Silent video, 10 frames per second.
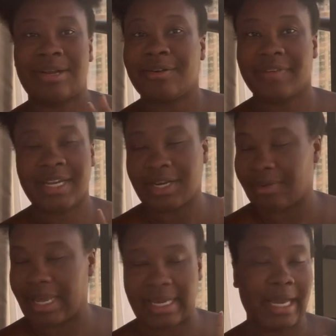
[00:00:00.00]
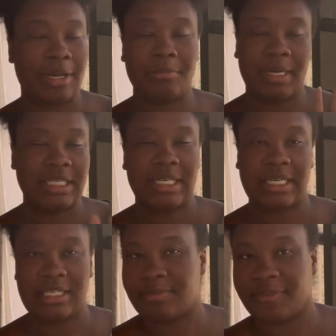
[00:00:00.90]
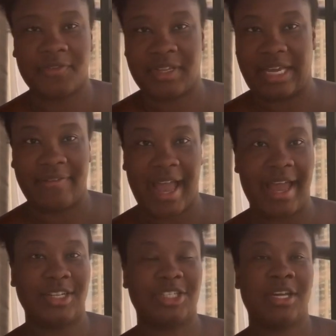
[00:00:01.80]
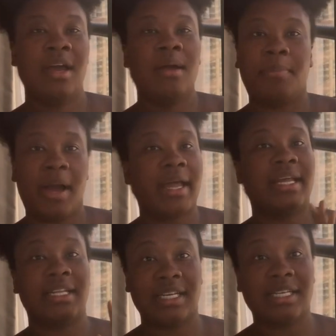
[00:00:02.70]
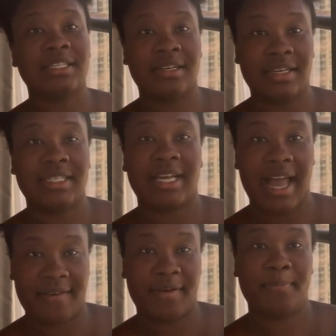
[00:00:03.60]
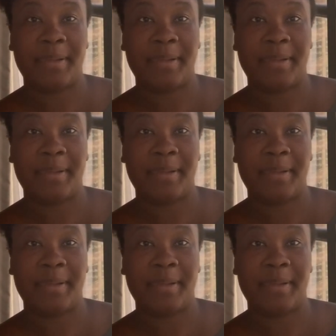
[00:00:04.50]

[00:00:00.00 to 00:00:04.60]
I already don't like counting my chickens before they've hatched. But it is good to have a